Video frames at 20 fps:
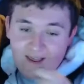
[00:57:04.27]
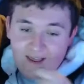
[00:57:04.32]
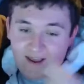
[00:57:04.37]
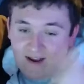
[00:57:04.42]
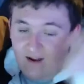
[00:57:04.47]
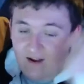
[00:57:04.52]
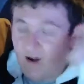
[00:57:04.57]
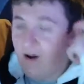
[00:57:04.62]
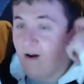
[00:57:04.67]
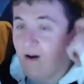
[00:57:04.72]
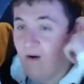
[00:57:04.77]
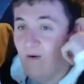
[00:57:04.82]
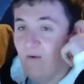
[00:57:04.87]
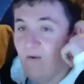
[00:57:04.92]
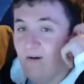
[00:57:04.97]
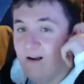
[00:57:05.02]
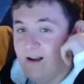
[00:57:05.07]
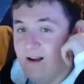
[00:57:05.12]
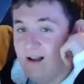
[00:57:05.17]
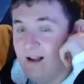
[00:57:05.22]
like,
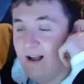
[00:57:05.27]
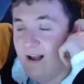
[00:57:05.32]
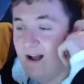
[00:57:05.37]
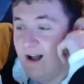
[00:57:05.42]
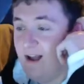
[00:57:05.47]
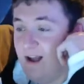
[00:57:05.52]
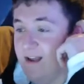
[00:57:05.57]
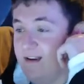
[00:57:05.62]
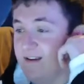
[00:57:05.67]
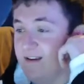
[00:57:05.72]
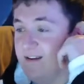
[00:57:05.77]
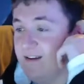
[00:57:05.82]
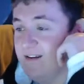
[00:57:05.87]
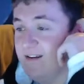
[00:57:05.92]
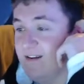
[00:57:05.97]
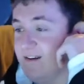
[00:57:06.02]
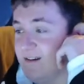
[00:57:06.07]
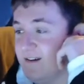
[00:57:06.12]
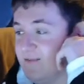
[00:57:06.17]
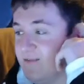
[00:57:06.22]
oh, I did a
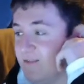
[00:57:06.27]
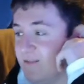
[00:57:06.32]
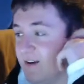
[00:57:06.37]
term